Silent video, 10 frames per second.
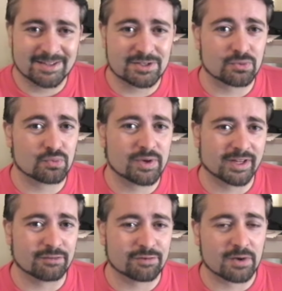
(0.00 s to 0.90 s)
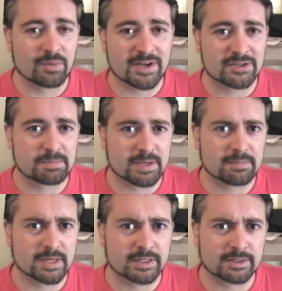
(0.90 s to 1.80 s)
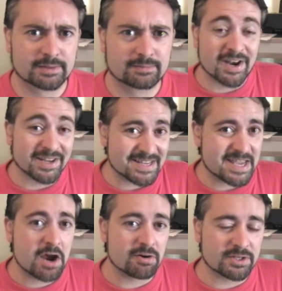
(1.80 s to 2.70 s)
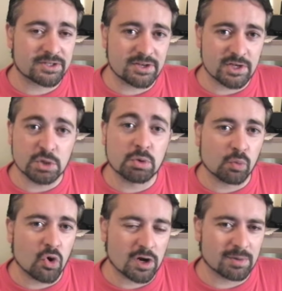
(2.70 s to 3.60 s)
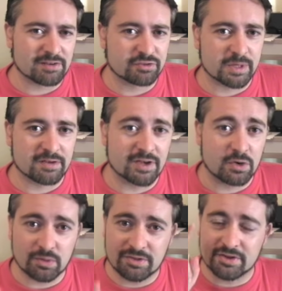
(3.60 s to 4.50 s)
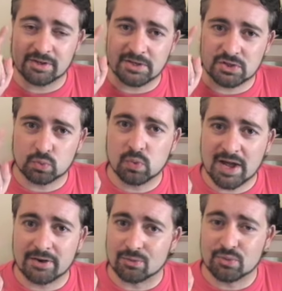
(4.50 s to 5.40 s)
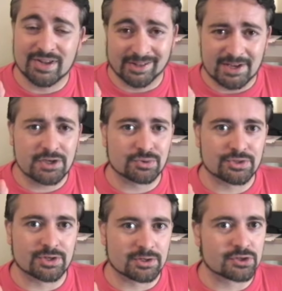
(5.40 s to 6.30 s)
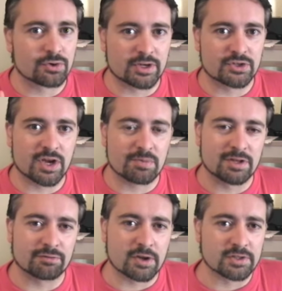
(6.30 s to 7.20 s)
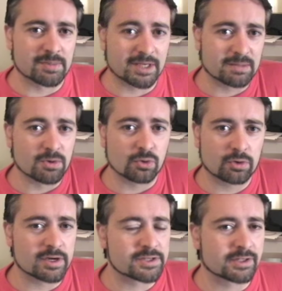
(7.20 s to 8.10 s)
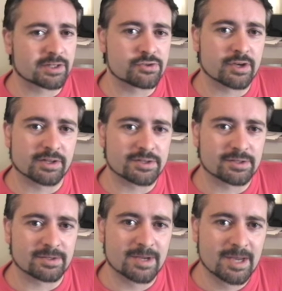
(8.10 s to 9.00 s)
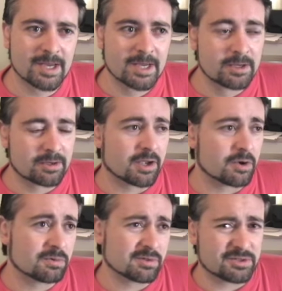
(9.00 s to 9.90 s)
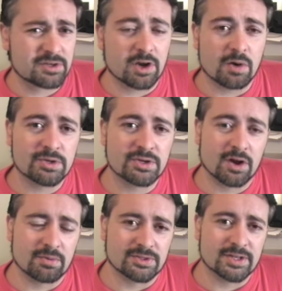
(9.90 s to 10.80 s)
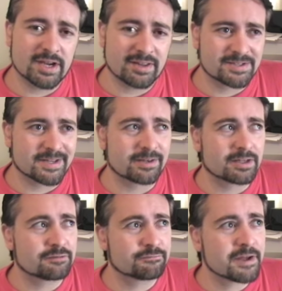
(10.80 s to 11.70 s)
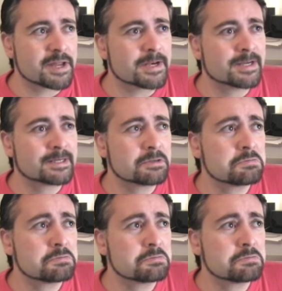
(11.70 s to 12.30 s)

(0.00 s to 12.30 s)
It's a really fun way to spend money. And I guarantee you will walk away from the event with at least one really interesting story to share with your friends and make them all crazy and jealous and go, well, gee, I wish I was there. That sounded like fun.